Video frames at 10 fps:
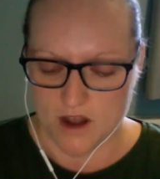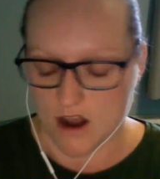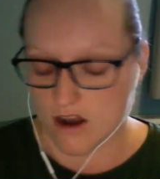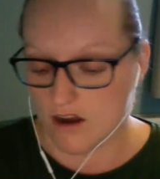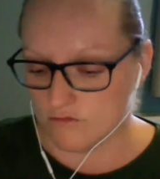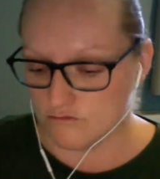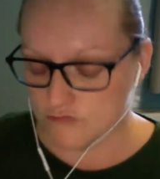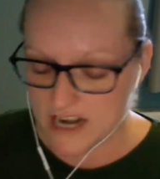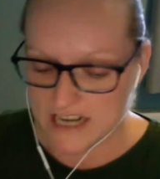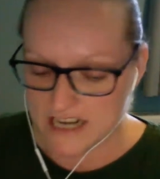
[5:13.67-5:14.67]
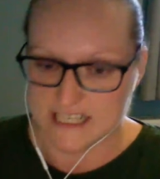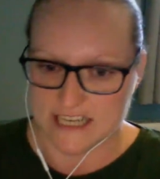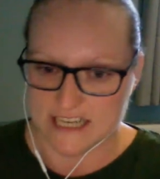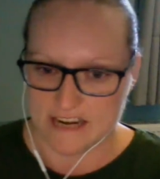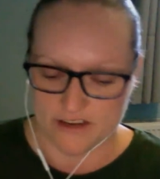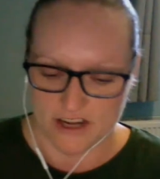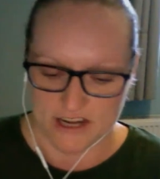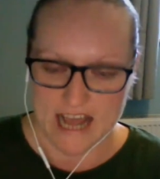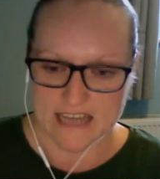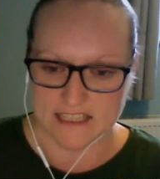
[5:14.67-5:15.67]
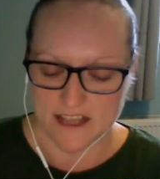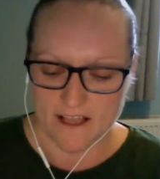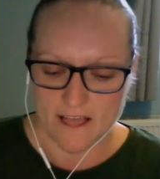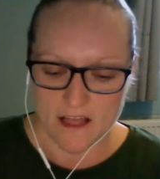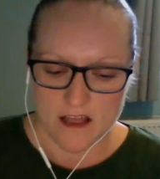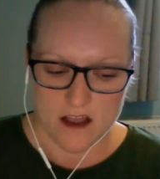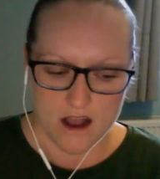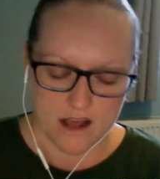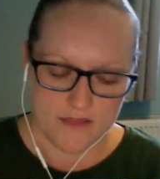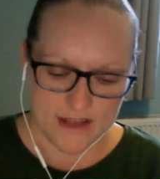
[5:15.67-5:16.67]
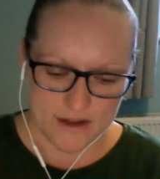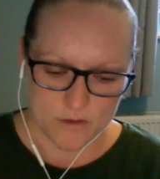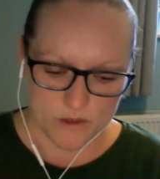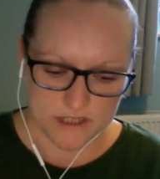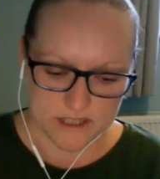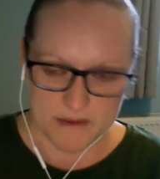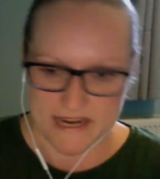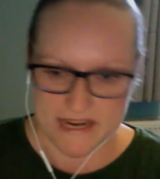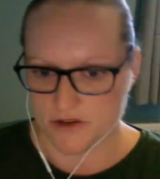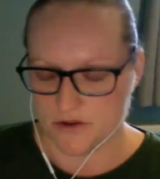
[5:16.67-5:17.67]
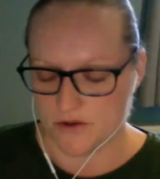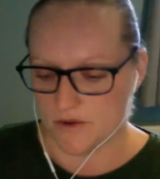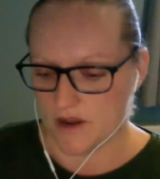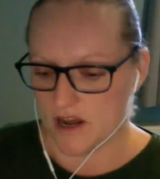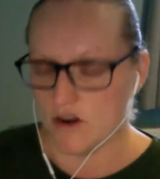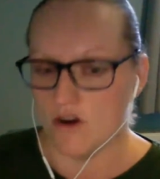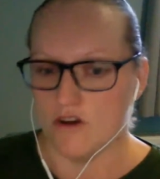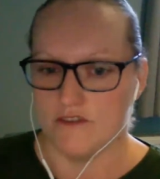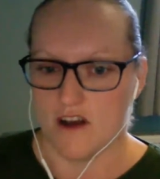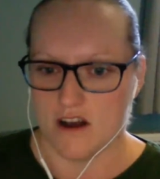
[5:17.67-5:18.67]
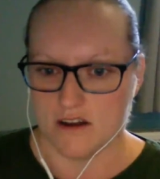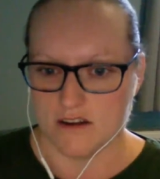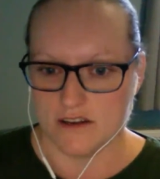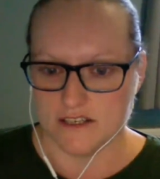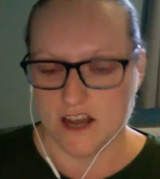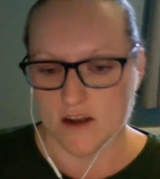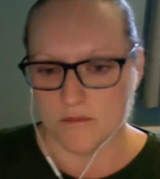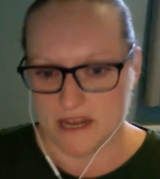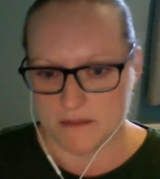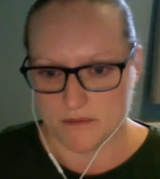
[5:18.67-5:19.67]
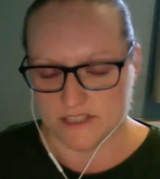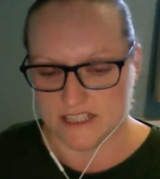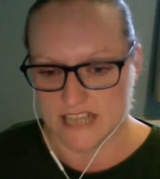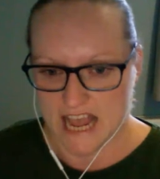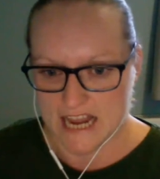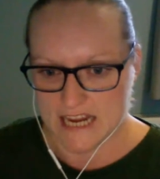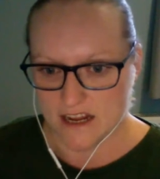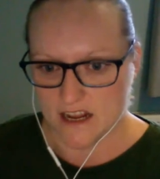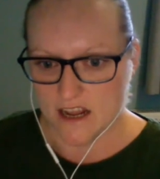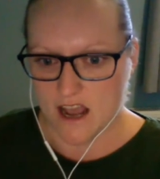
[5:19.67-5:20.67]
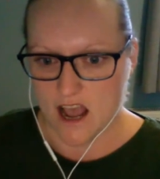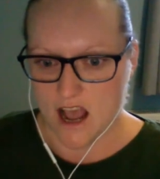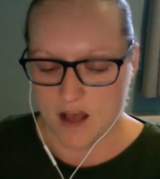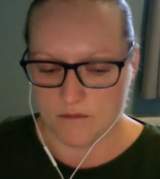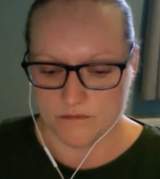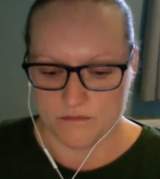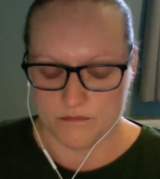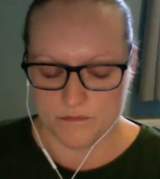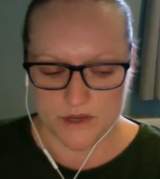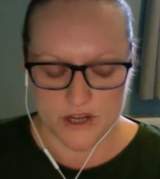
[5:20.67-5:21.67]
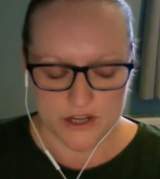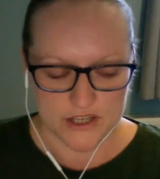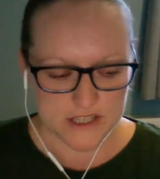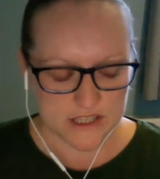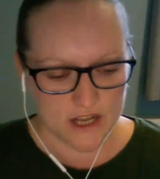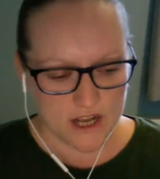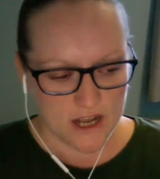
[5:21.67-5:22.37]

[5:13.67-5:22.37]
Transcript: are really significant and I think would speak to a lot of our young people today, because